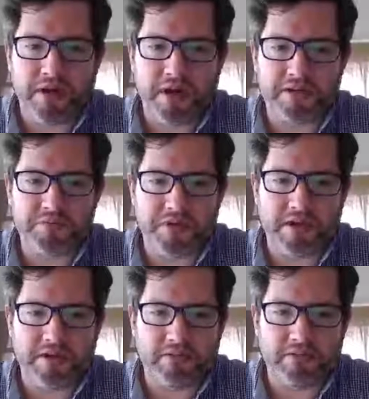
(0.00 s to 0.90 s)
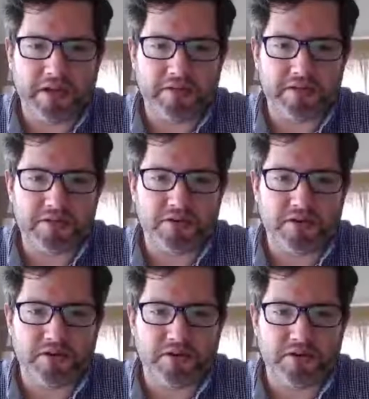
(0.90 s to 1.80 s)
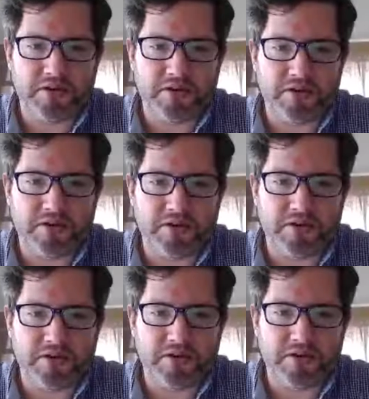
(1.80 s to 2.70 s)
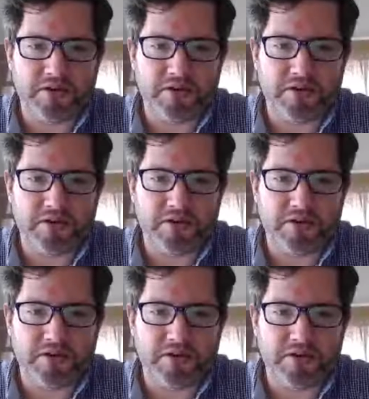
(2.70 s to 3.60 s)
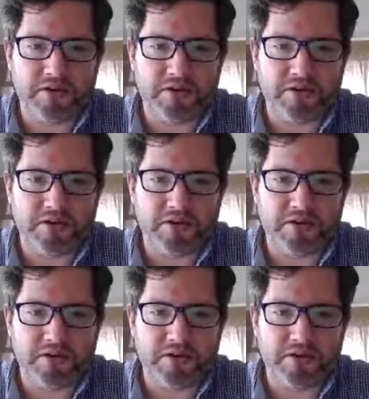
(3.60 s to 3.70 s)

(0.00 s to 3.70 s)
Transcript: Hitler's mind as being like this great doctor, or are we talking like